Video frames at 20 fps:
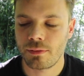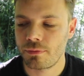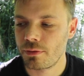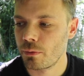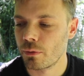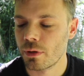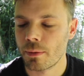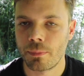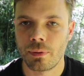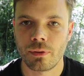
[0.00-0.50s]

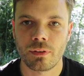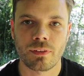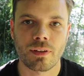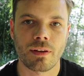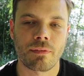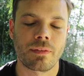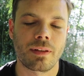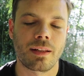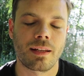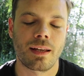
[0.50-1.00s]
If you want to put
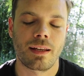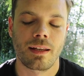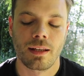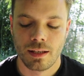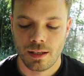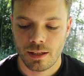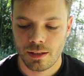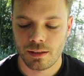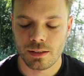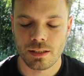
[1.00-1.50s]
stuff in there
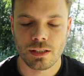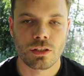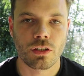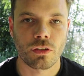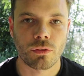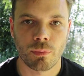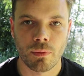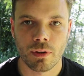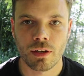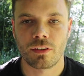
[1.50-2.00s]
that you
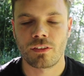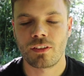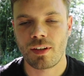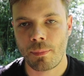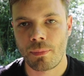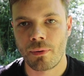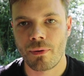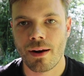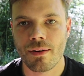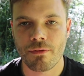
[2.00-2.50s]
just want to
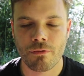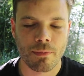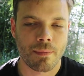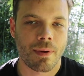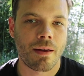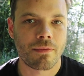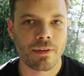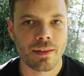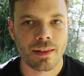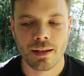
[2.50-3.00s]
separate
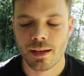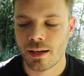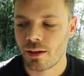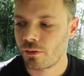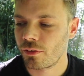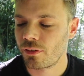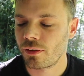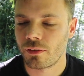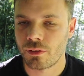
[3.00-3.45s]
from everything else,